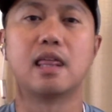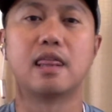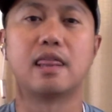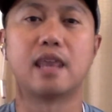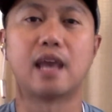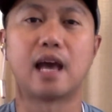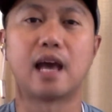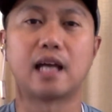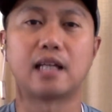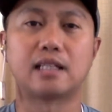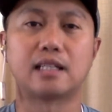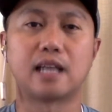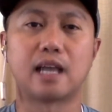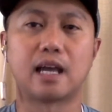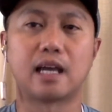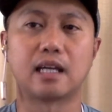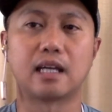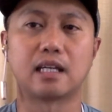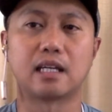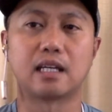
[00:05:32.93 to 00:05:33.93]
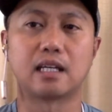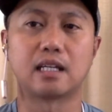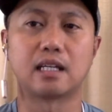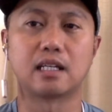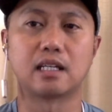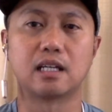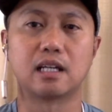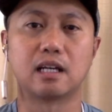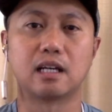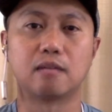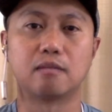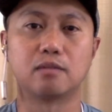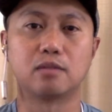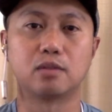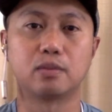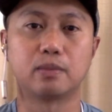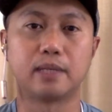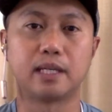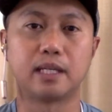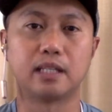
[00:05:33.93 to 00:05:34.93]
that I can
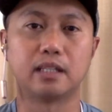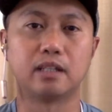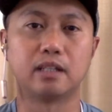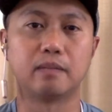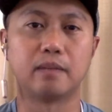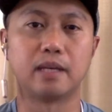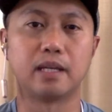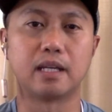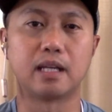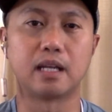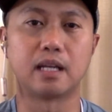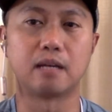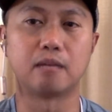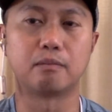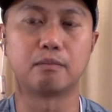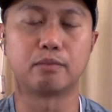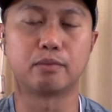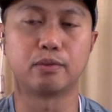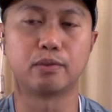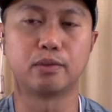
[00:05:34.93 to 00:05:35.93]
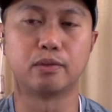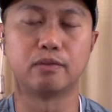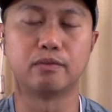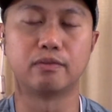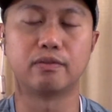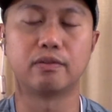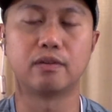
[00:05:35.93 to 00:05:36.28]
tweak a little bit and improve